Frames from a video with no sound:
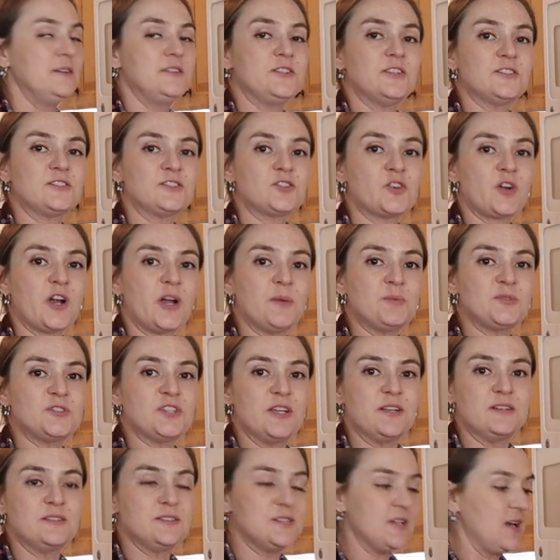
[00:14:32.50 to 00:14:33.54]

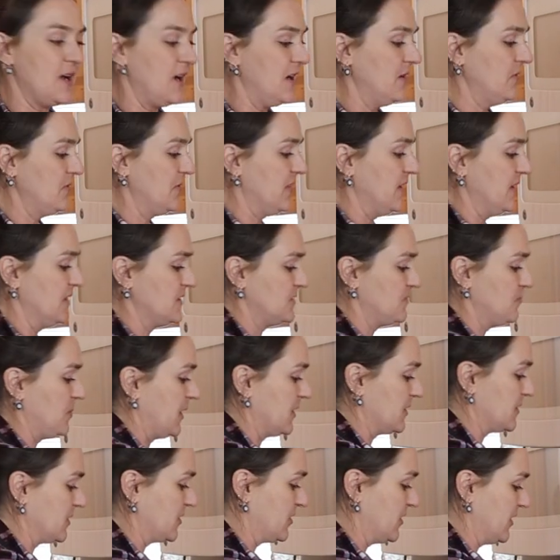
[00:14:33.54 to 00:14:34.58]
Descriptions of this
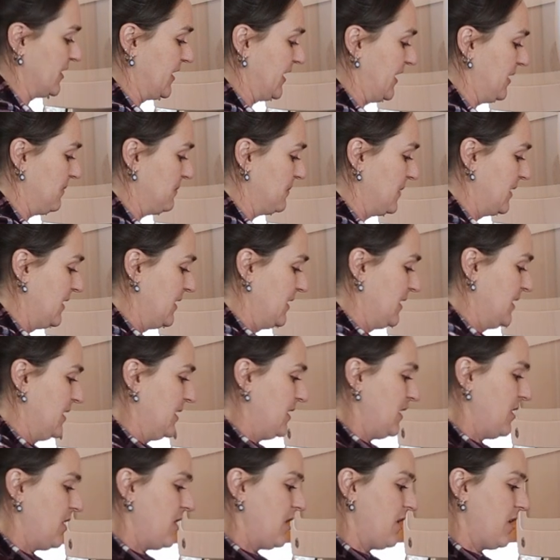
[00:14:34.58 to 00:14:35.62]
buttercream
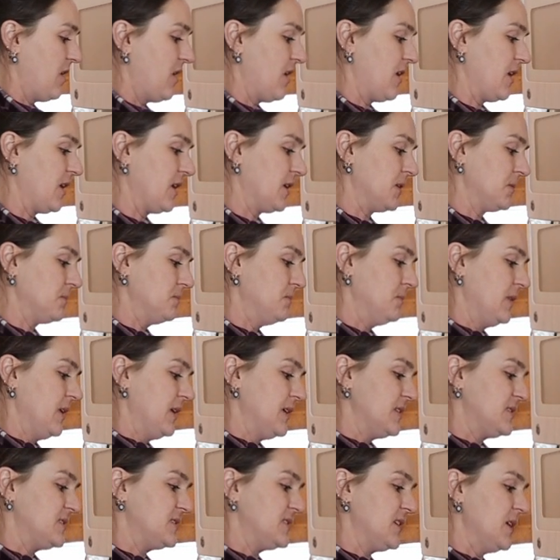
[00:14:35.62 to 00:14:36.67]
are
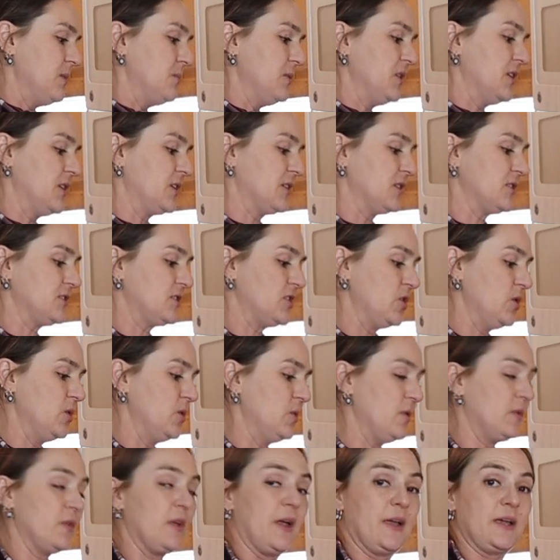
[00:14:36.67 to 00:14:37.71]
similar
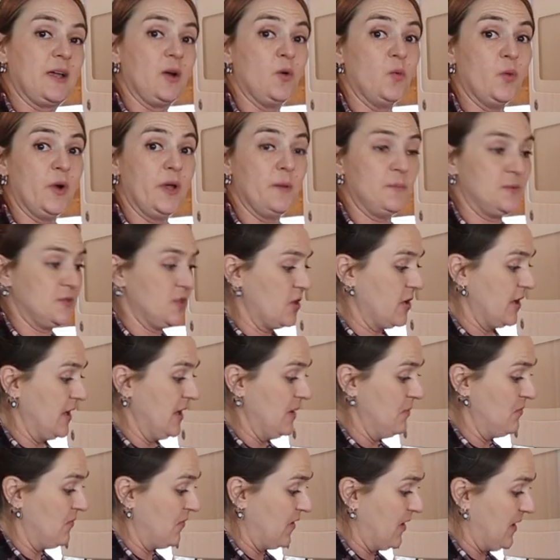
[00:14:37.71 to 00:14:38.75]
to like a whipped
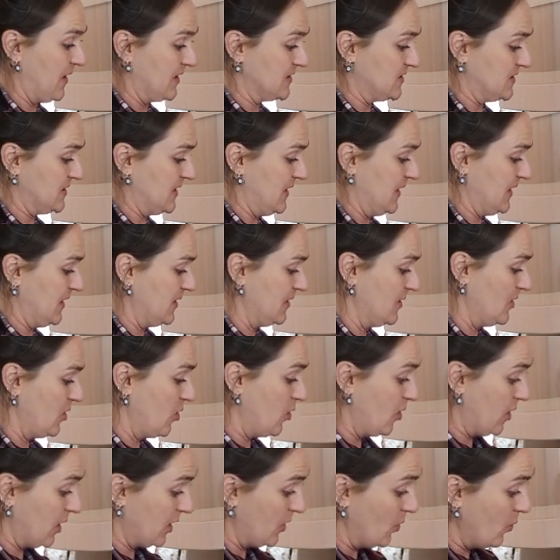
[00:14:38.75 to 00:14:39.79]
cream frosting
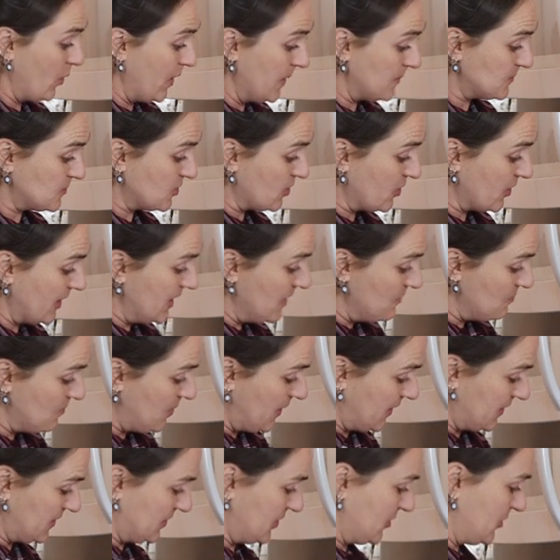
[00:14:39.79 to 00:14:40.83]
or a whipped cream
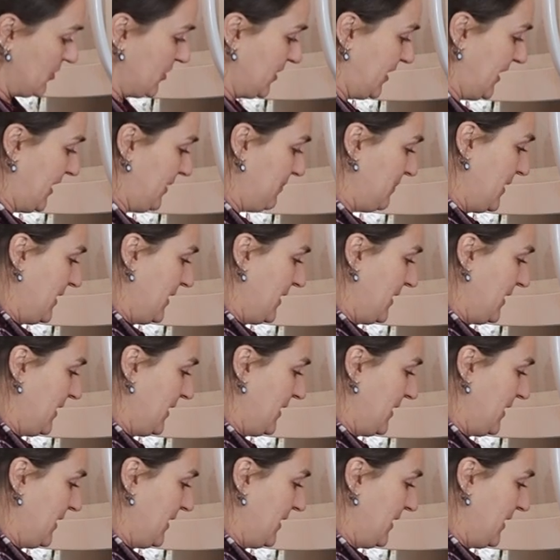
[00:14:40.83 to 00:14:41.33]
buttercream.